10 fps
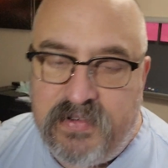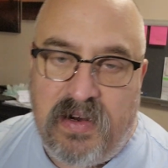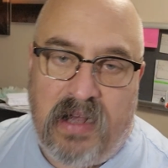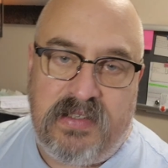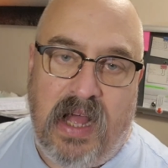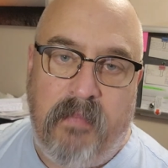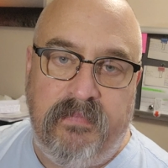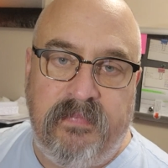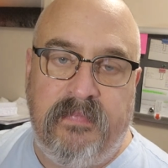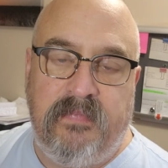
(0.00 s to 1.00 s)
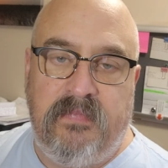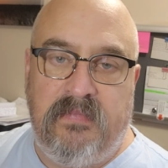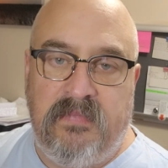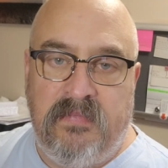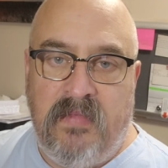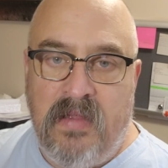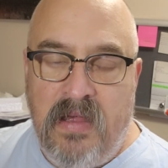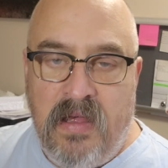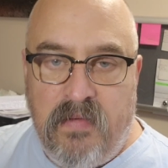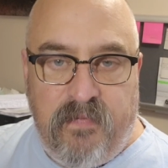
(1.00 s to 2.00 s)
Truck Stop.
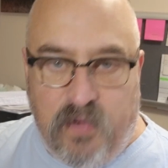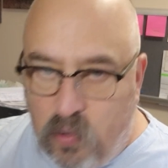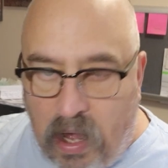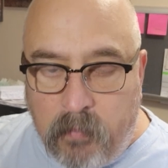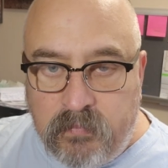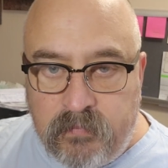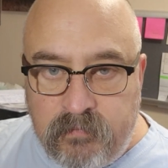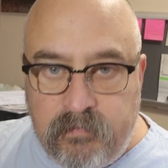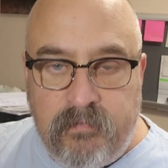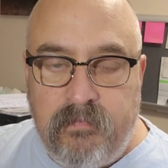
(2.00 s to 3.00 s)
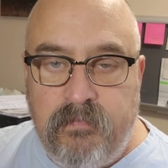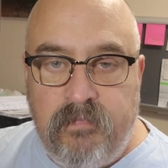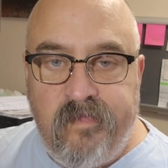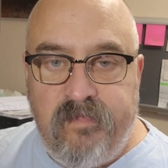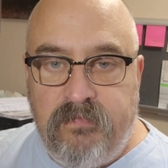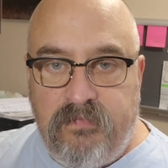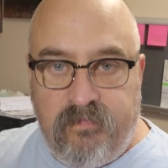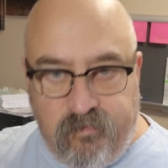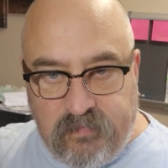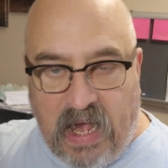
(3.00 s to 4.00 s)
Fuel up.
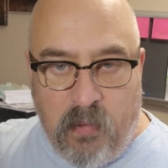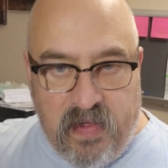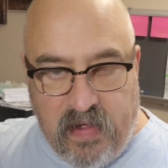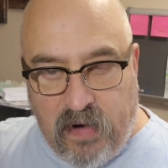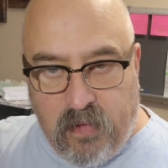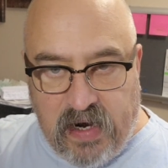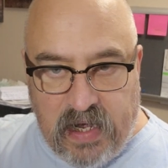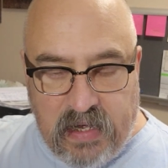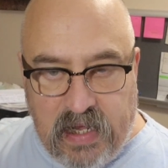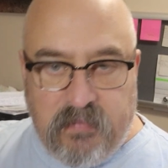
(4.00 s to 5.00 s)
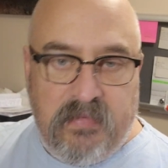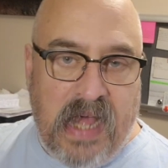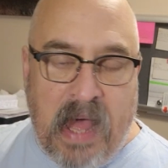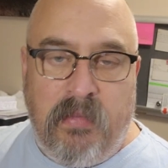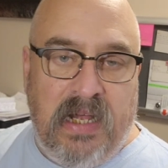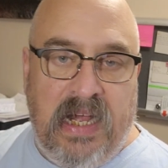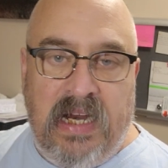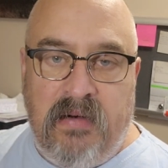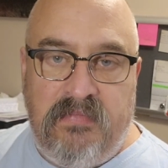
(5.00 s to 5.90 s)
That way there, when I hit Abilene,